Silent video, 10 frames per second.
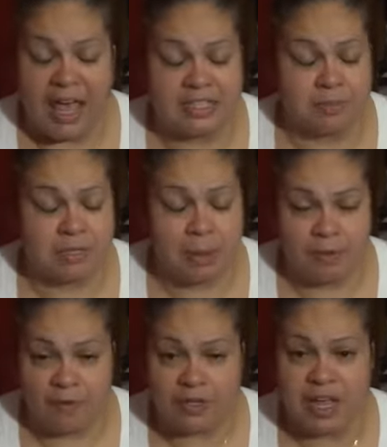And
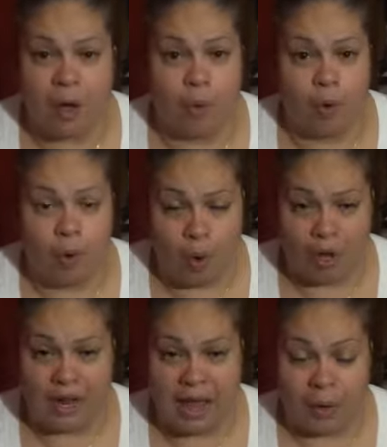September 1st, I will
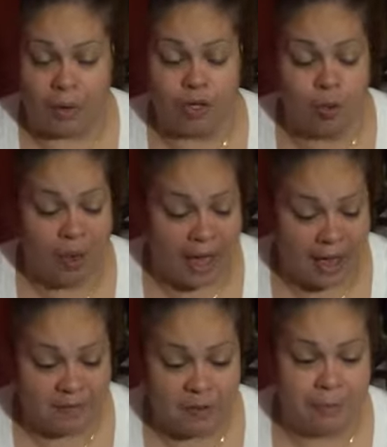call out. You
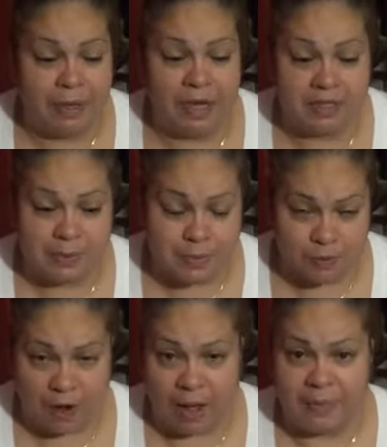have to be
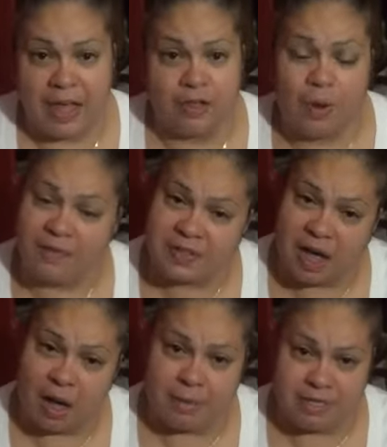subscribed and you have to
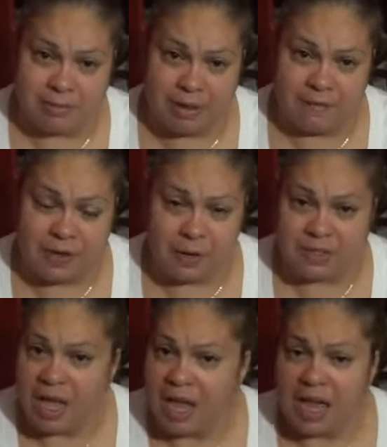comment to my
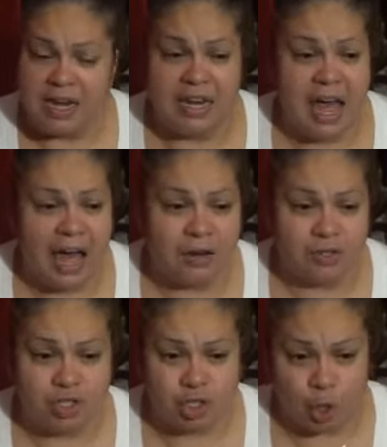videos. Not,
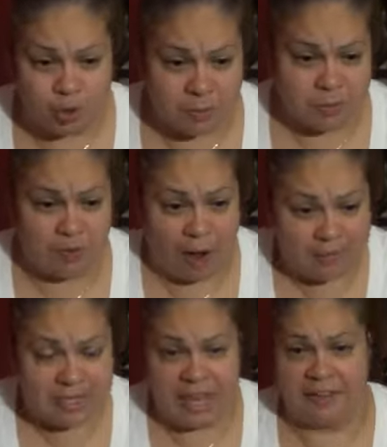don't subscribe
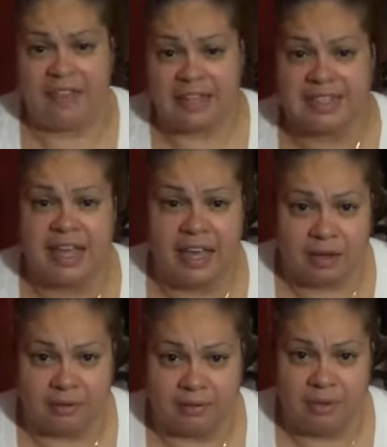today and that's
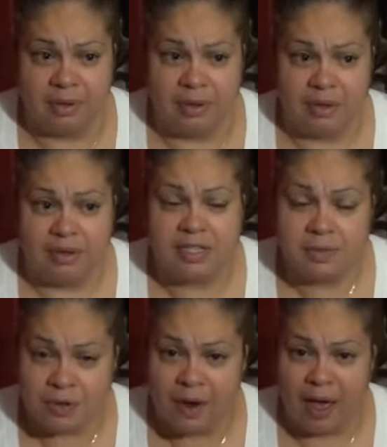it.
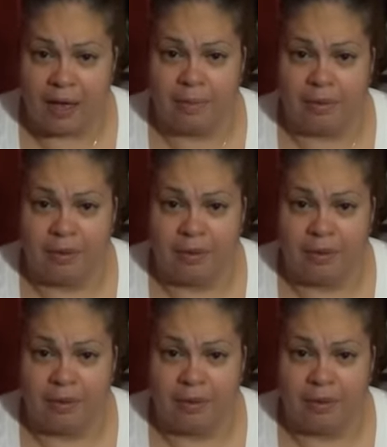Subscribe.